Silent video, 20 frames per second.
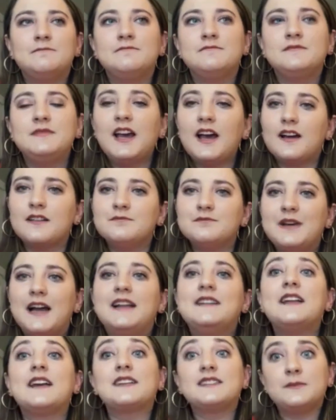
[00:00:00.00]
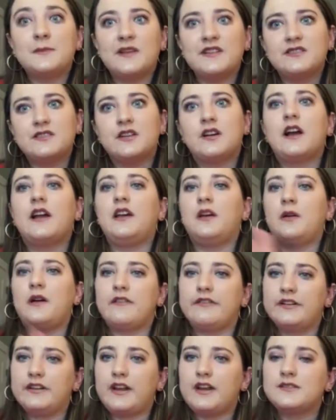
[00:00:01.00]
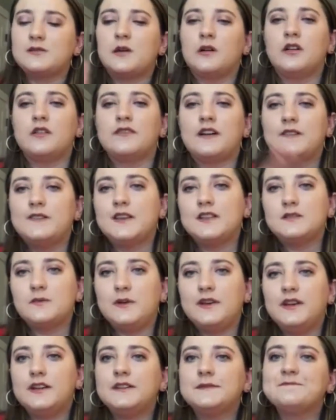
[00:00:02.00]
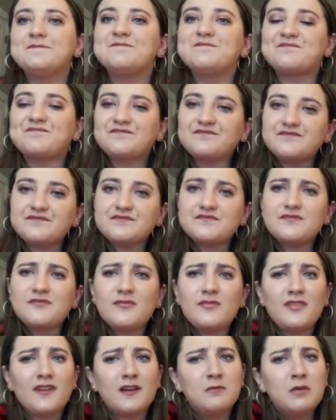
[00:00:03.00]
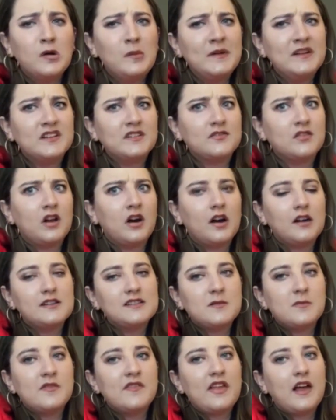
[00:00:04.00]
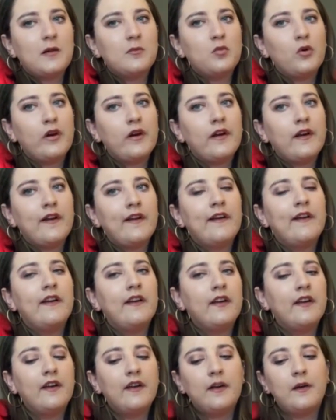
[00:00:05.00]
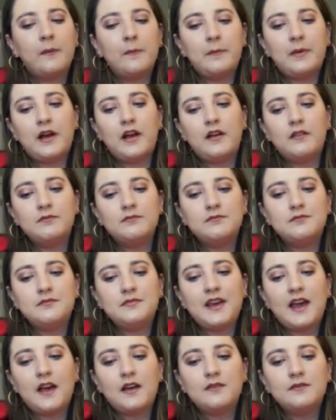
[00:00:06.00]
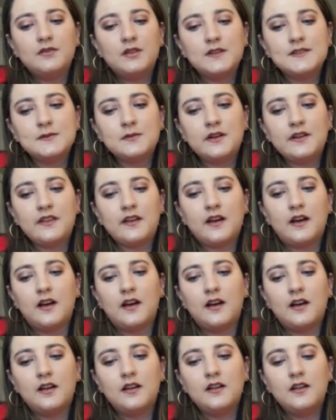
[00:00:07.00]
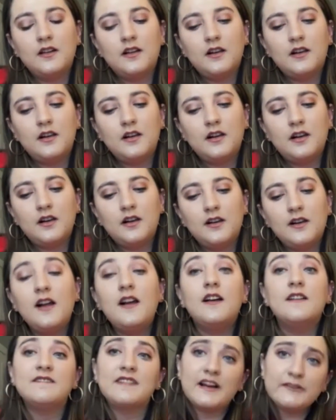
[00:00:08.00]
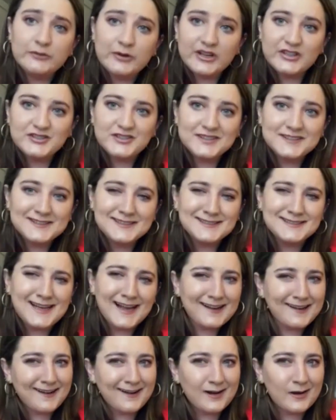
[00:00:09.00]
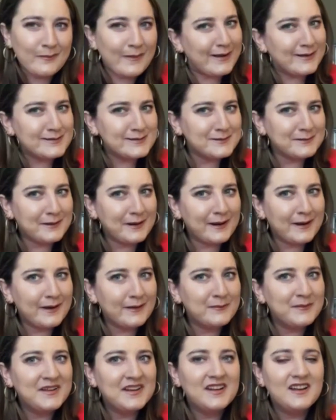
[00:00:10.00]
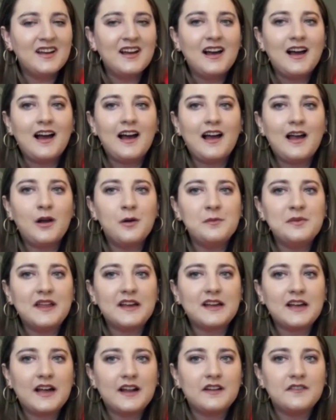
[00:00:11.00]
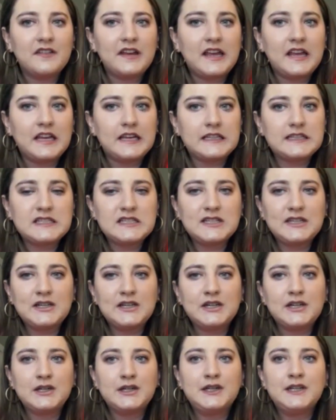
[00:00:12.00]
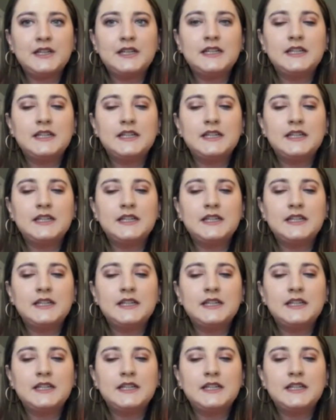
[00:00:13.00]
Yeah, and next semester I go every day, so I'll go 5 days a week. I'm hoping to vlog some of that more. But yeah, those were the 5 questions I got on my Instagram. I hope that kind of answered